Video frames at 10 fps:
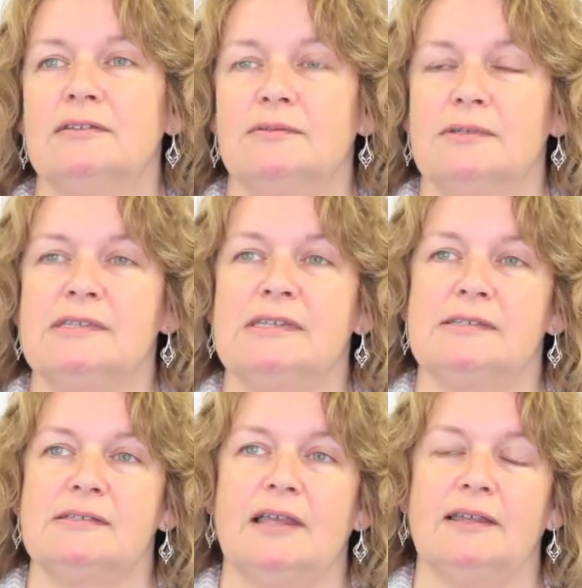to
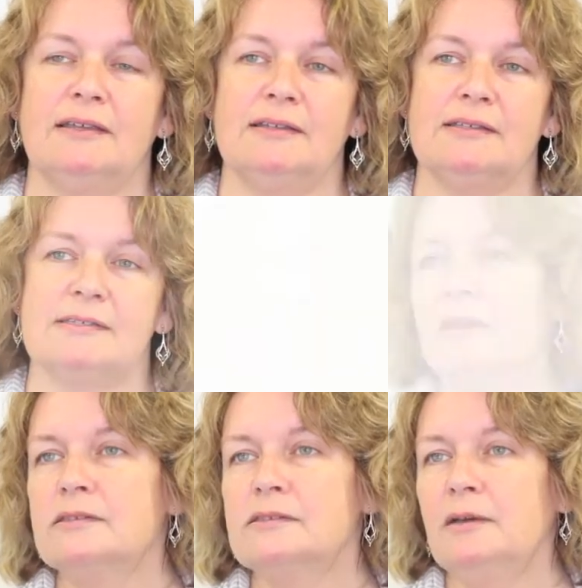assist delegates.
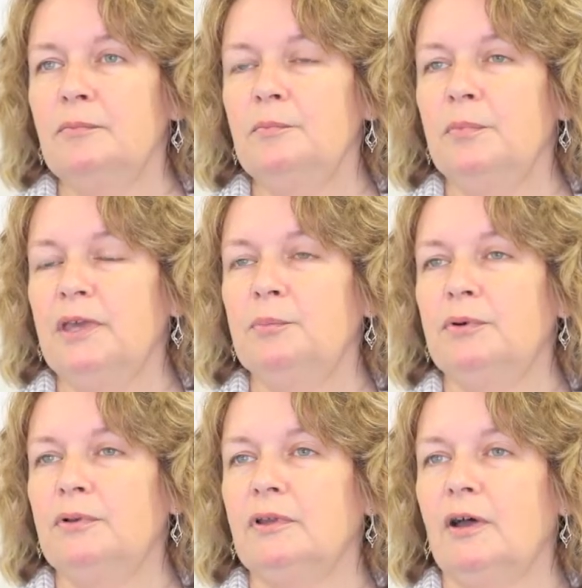Some
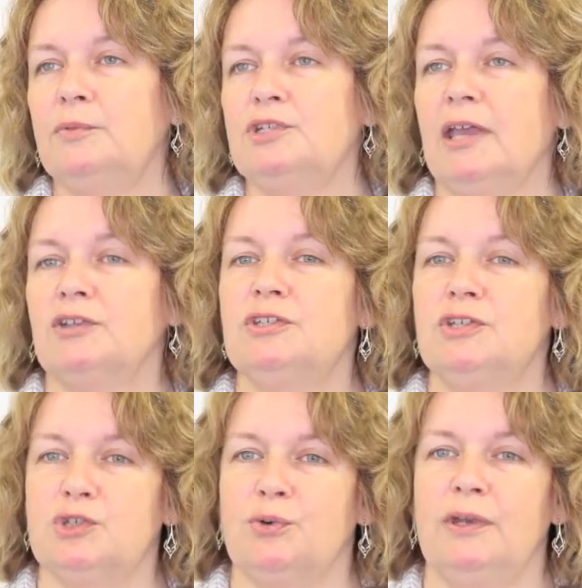people object
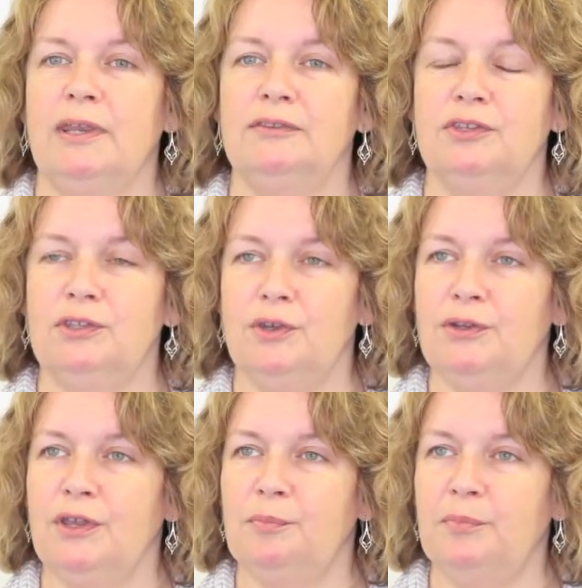to joining the
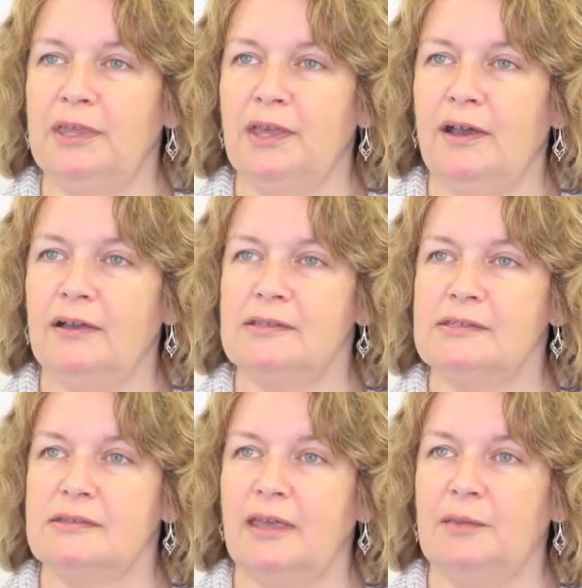union
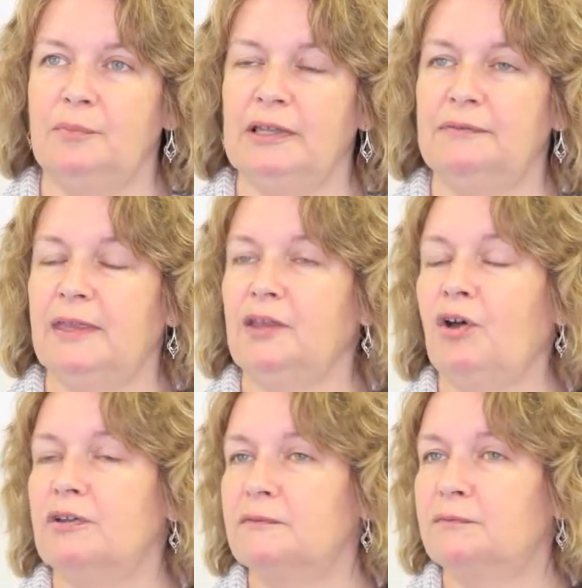because they believe they
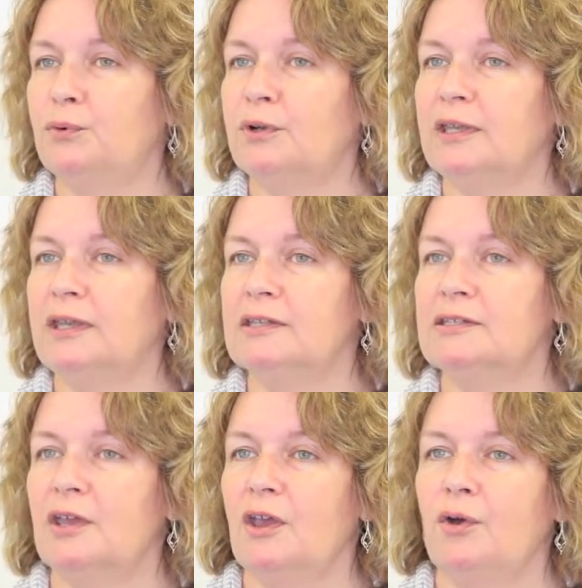can't afford
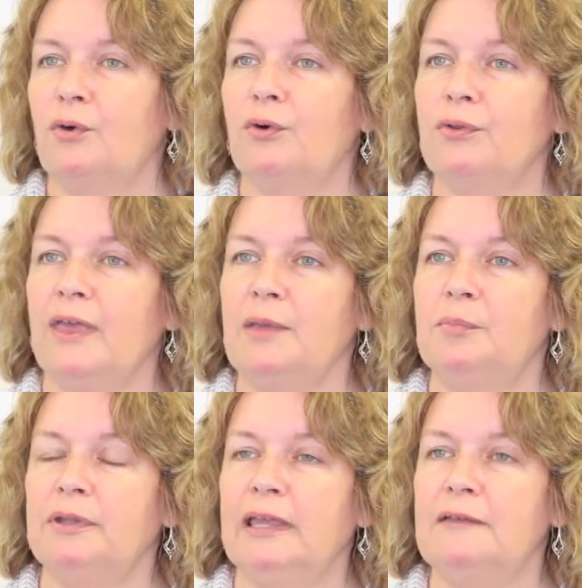it or they
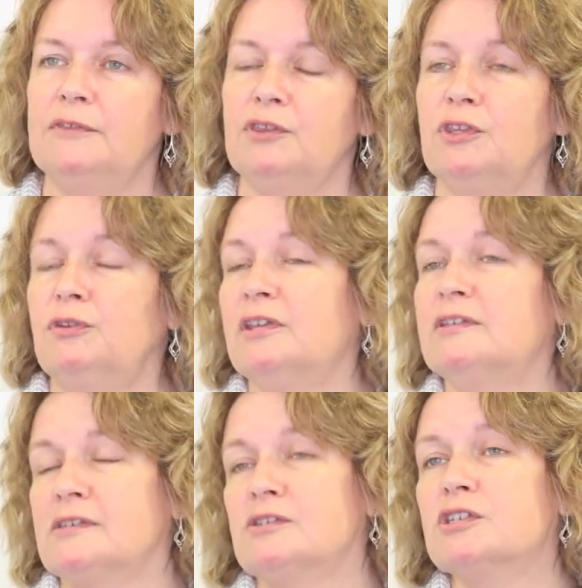believe that the
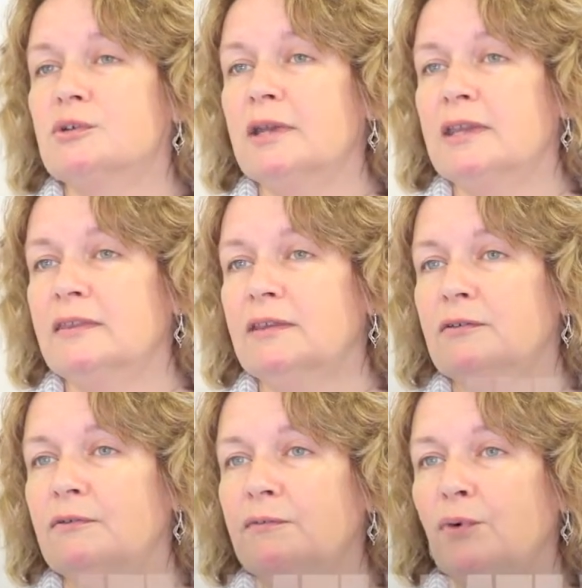union doesn't do
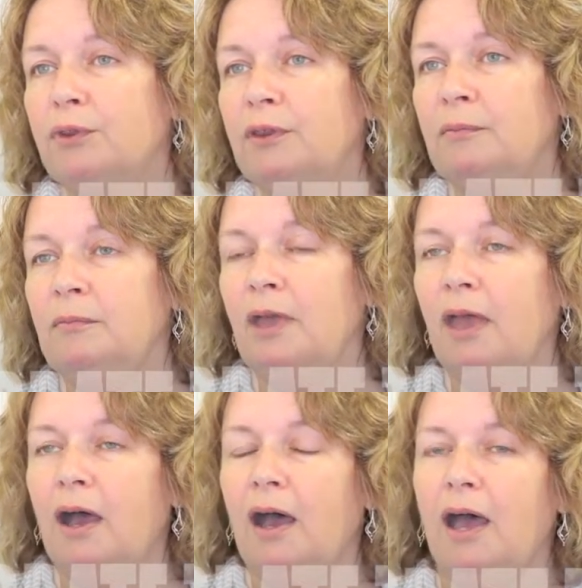anything for them.
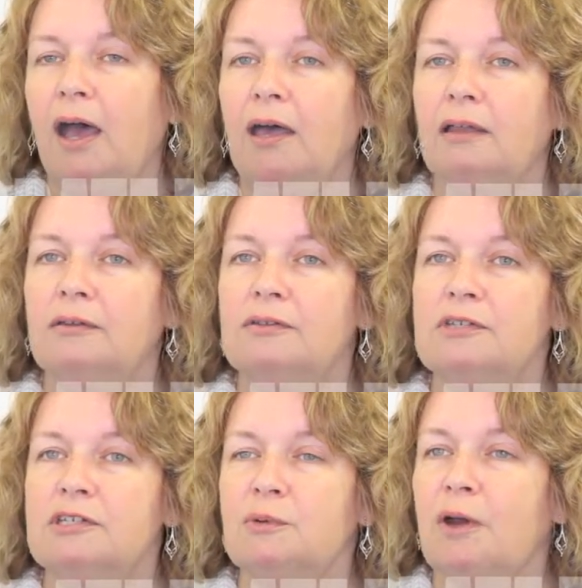And
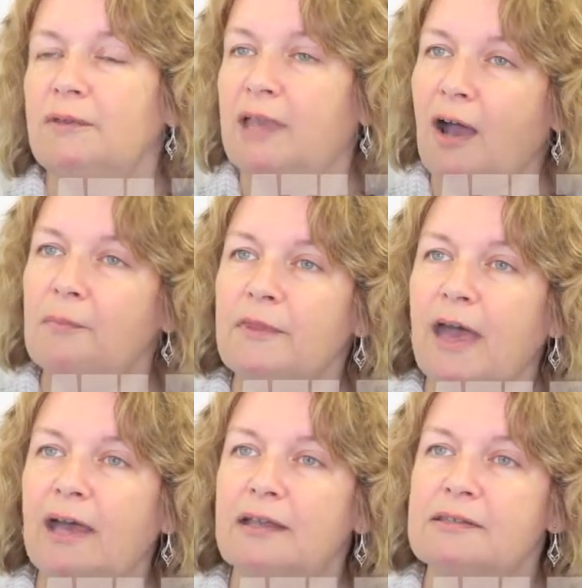to overcome
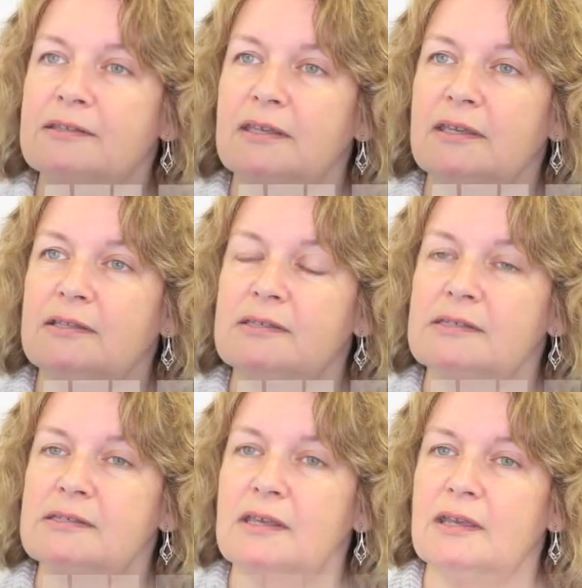that,
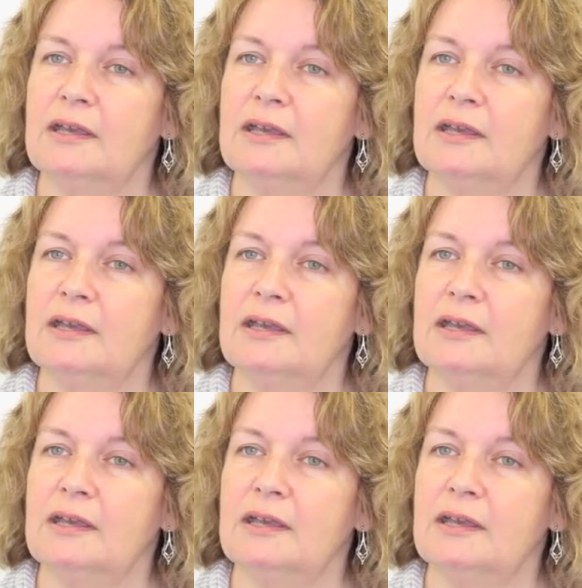it's